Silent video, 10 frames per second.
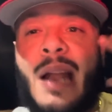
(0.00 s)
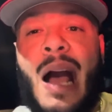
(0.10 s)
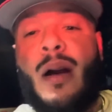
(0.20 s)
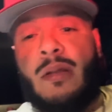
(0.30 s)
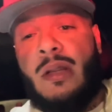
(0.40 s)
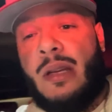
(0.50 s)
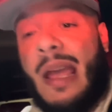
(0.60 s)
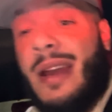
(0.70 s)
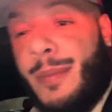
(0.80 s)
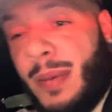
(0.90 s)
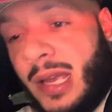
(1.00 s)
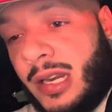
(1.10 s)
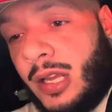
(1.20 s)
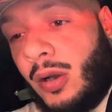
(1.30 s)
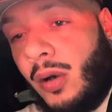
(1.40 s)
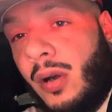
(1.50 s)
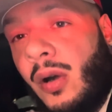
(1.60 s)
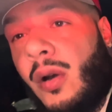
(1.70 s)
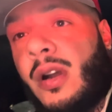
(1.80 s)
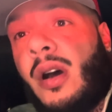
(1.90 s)
outlook and opinion
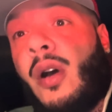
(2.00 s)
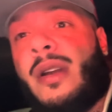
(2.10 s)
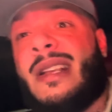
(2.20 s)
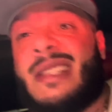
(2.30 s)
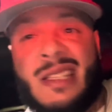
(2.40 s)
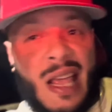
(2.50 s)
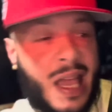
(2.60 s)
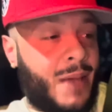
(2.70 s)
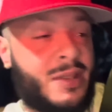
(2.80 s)
on the same